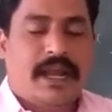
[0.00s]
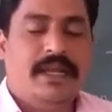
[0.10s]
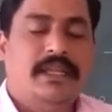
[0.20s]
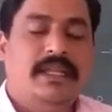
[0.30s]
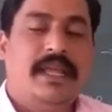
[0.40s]

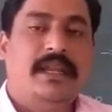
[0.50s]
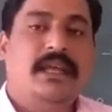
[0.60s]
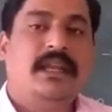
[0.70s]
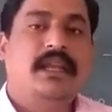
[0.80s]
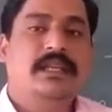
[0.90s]
and
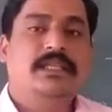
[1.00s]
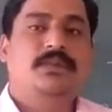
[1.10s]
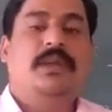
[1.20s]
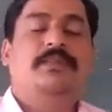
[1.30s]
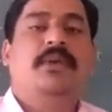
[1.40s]
NRR is
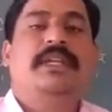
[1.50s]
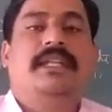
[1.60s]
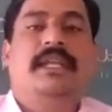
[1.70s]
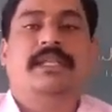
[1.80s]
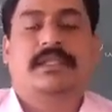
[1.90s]

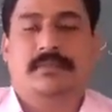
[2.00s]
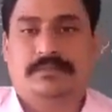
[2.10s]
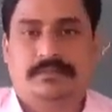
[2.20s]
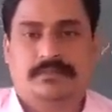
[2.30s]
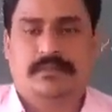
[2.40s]

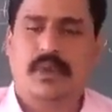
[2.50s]
1.8,